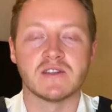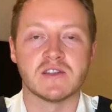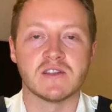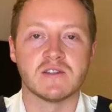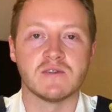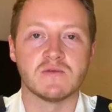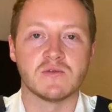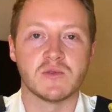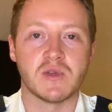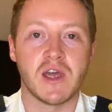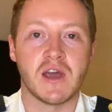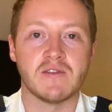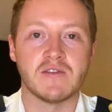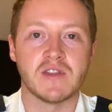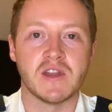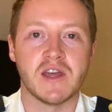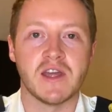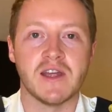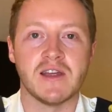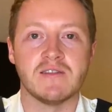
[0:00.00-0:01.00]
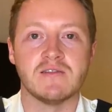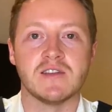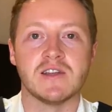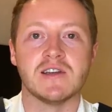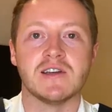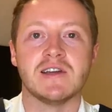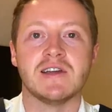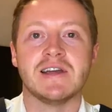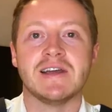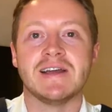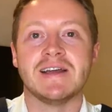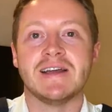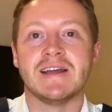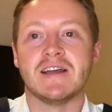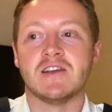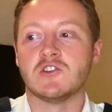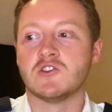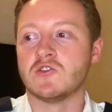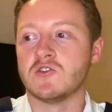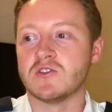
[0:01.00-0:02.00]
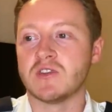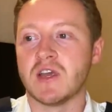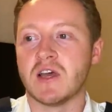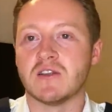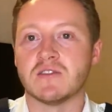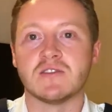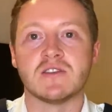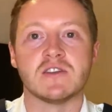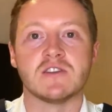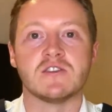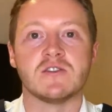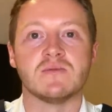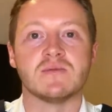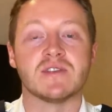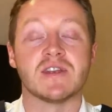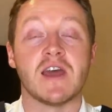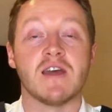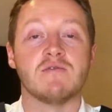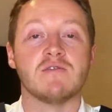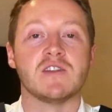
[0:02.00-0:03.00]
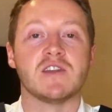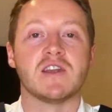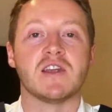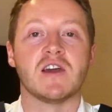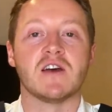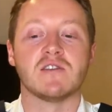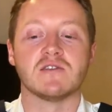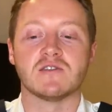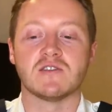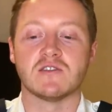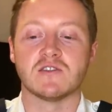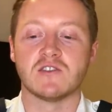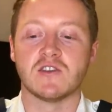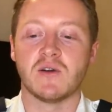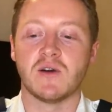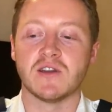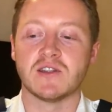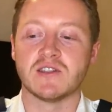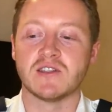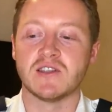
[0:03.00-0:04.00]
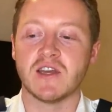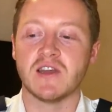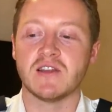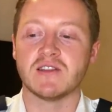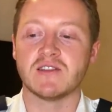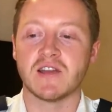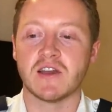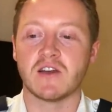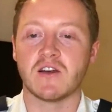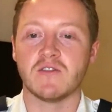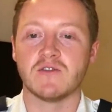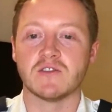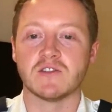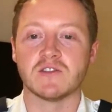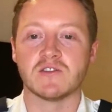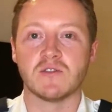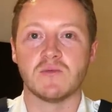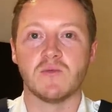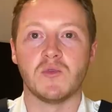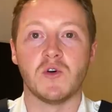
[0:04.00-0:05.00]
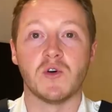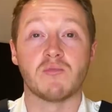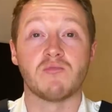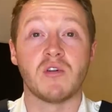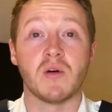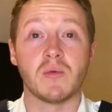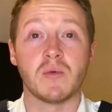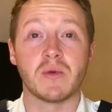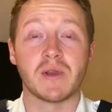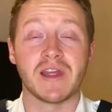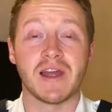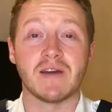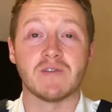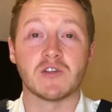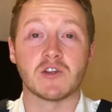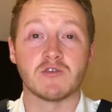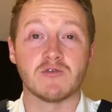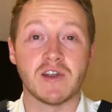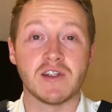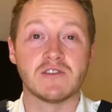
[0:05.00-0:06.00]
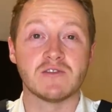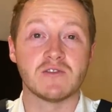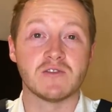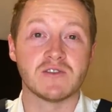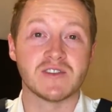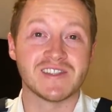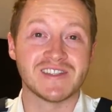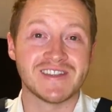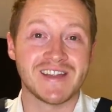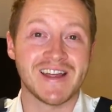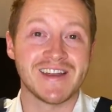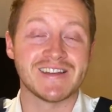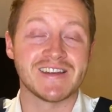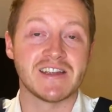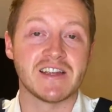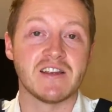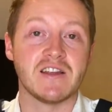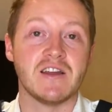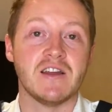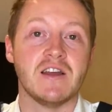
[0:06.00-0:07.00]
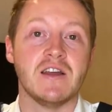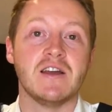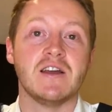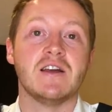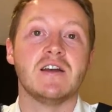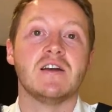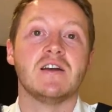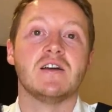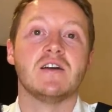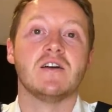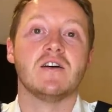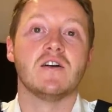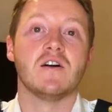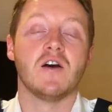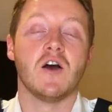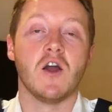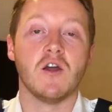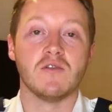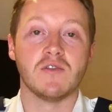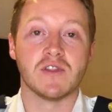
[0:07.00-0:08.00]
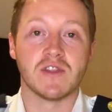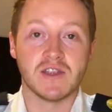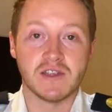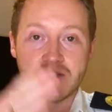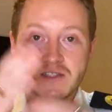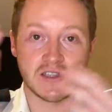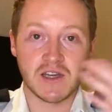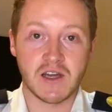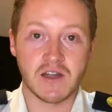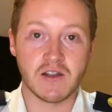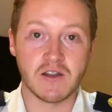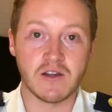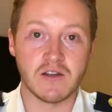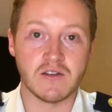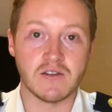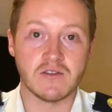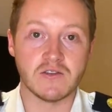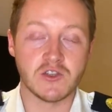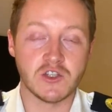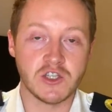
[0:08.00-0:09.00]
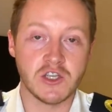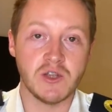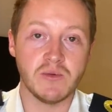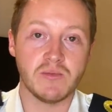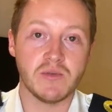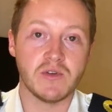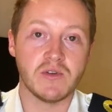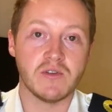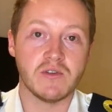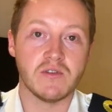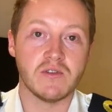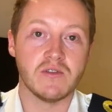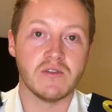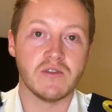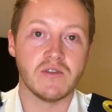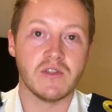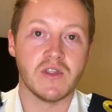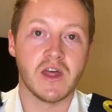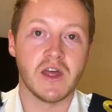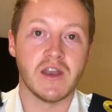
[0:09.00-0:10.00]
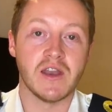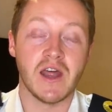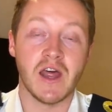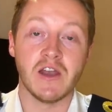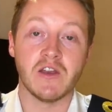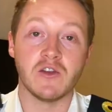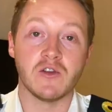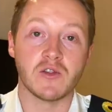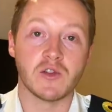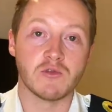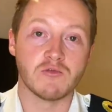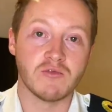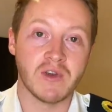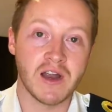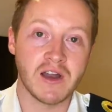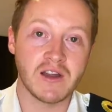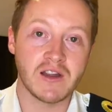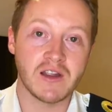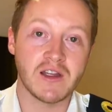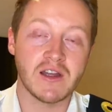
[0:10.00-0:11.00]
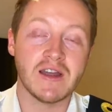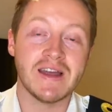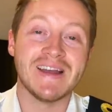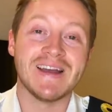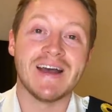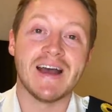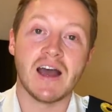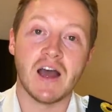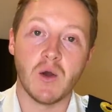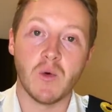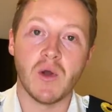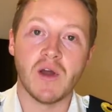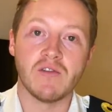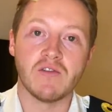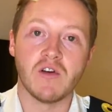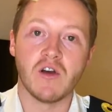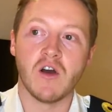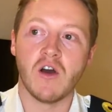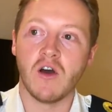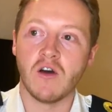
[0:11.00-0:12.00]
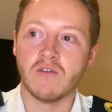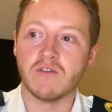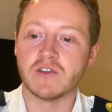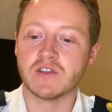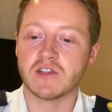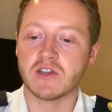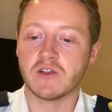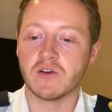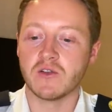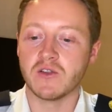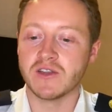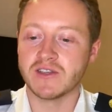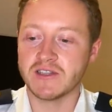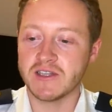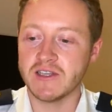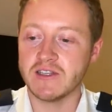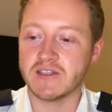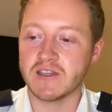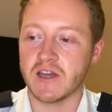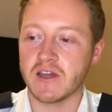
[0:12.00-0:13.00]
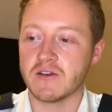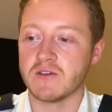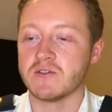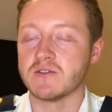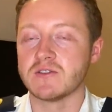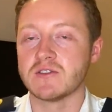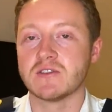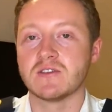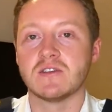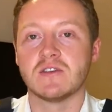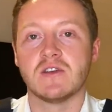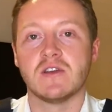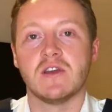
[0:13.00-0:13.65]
systems we have in that area, shutdown systems, everything else. So I'd say the deck officers on board probably have a greater understanding over the entire ship than any other rank. However, obviously all the details